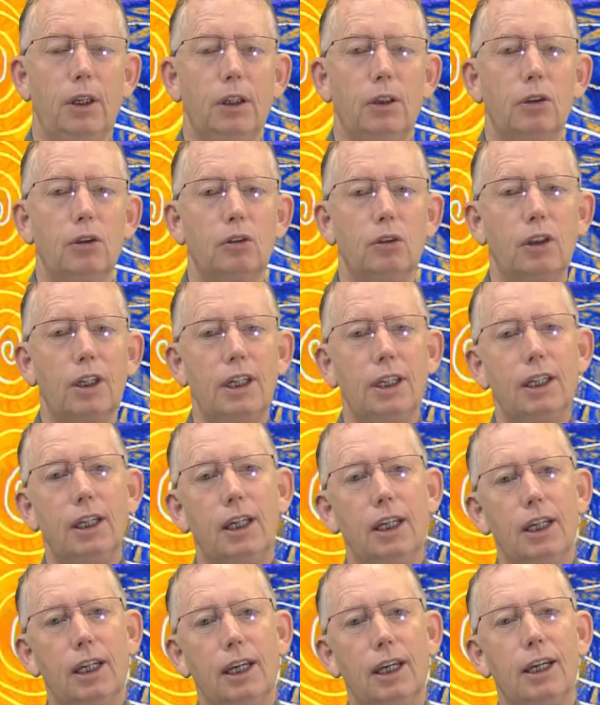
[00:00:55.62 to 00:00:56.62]
You see,
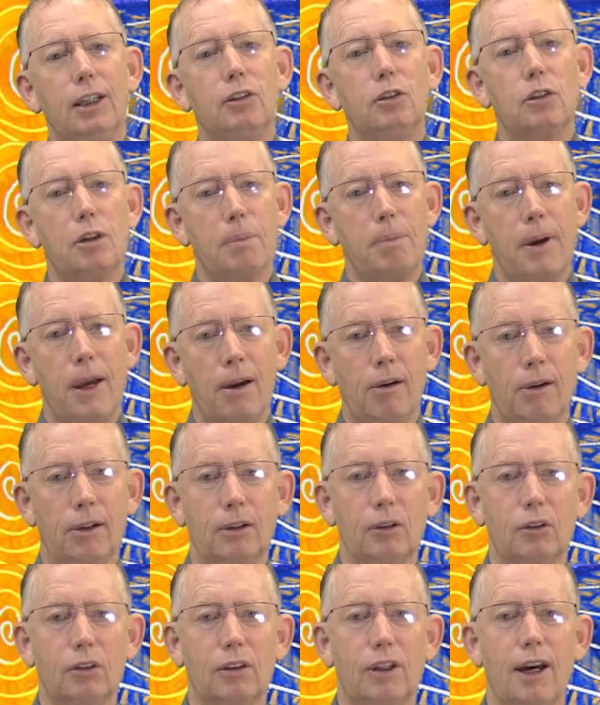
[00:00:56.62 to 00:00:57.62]
it's to
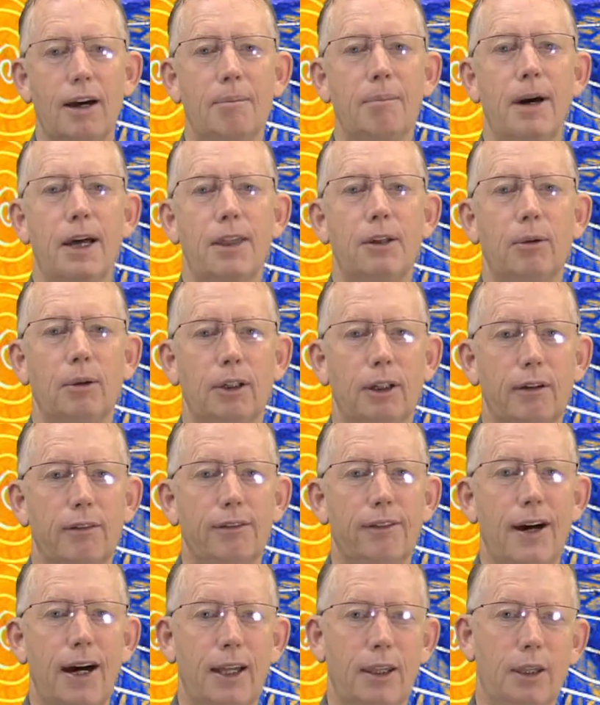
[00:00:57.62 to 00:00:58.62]
parents, a mother and a
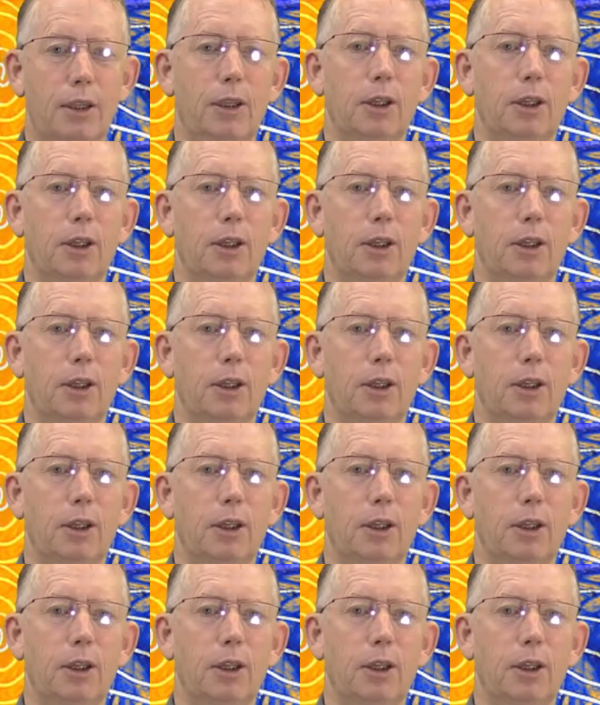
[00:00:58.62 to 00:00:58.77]
father,